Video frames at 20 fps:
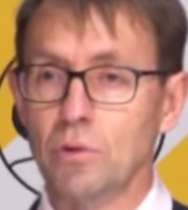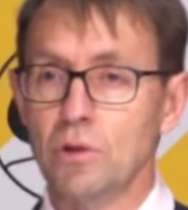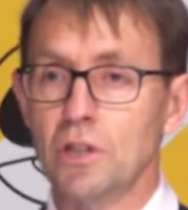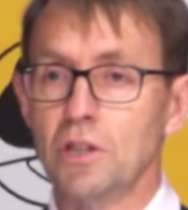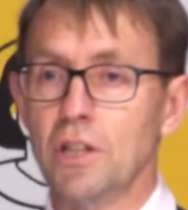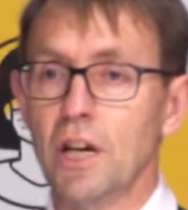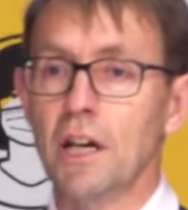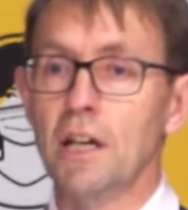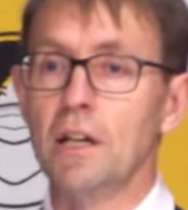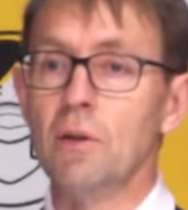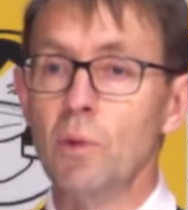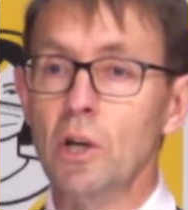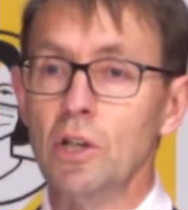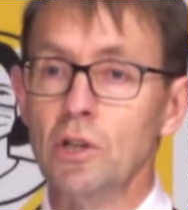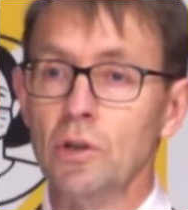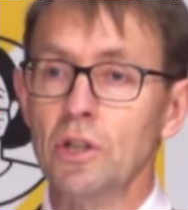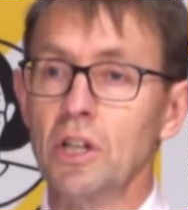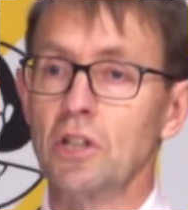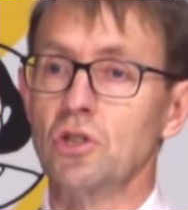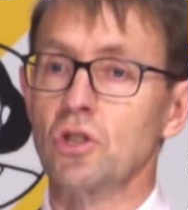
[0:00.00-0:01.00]
today where
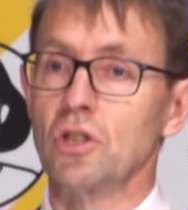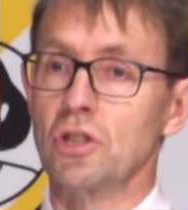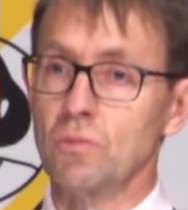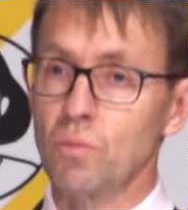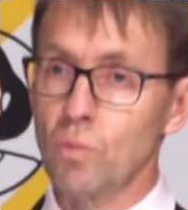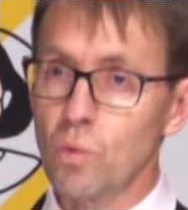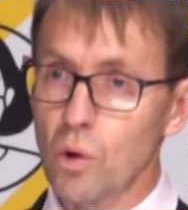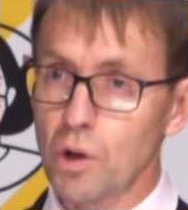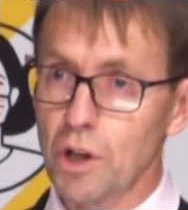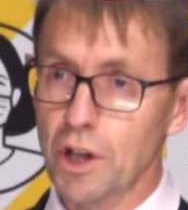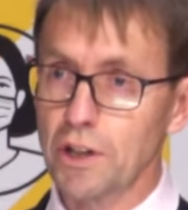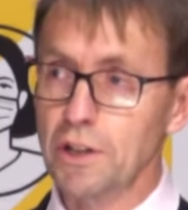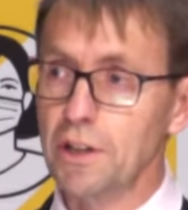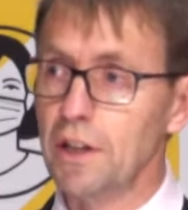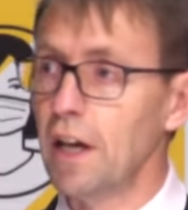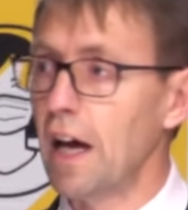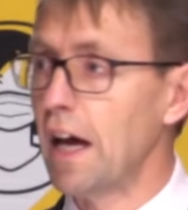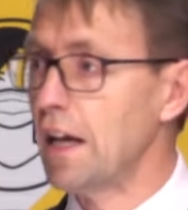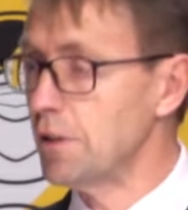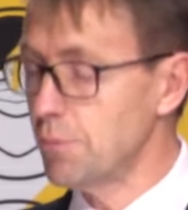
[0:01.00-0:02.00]
you can just walk in
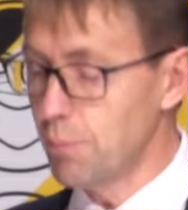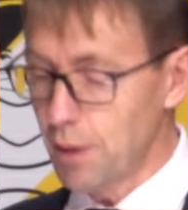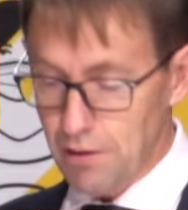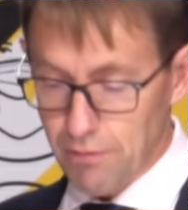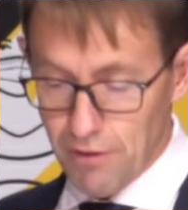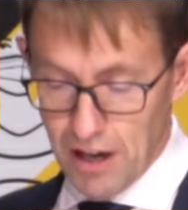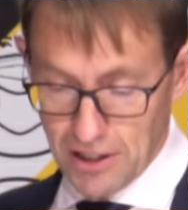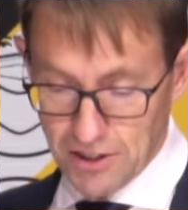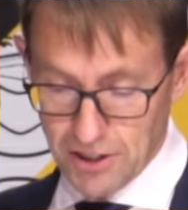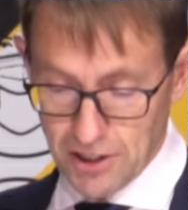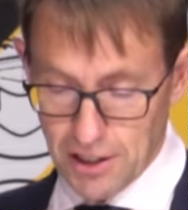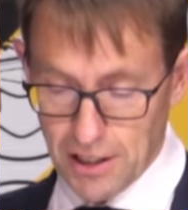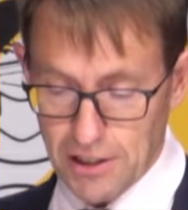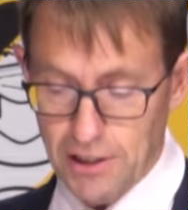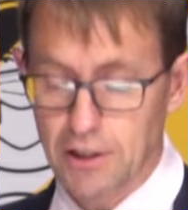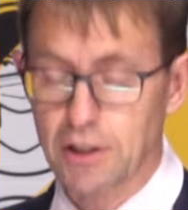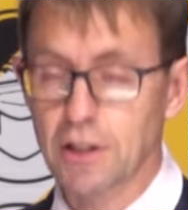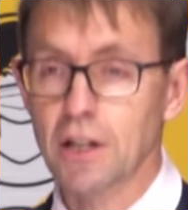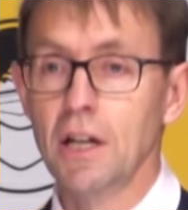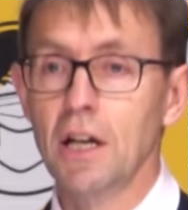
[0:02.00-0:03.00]
and be
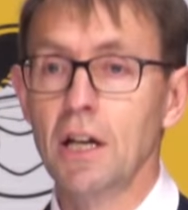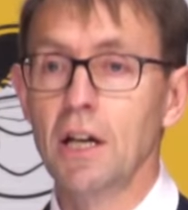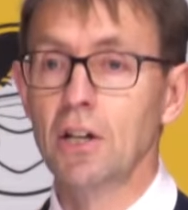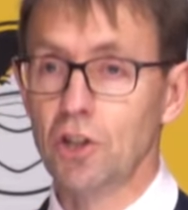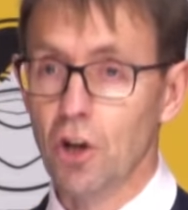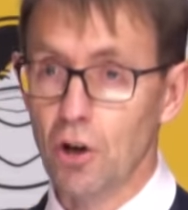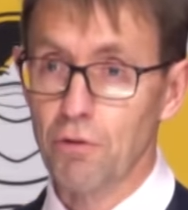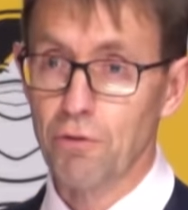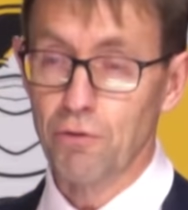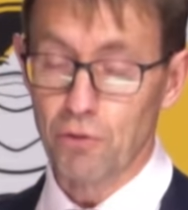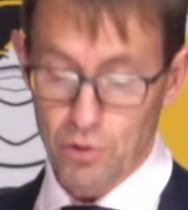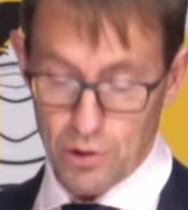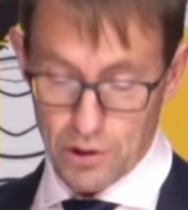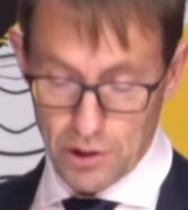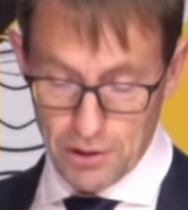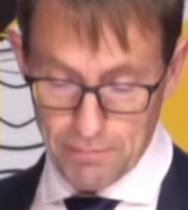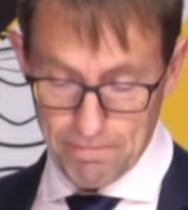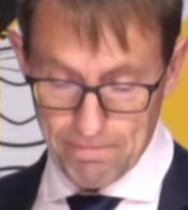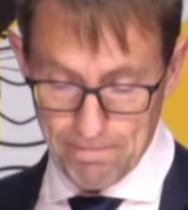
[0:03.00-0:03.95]
vaccinated. Go for it.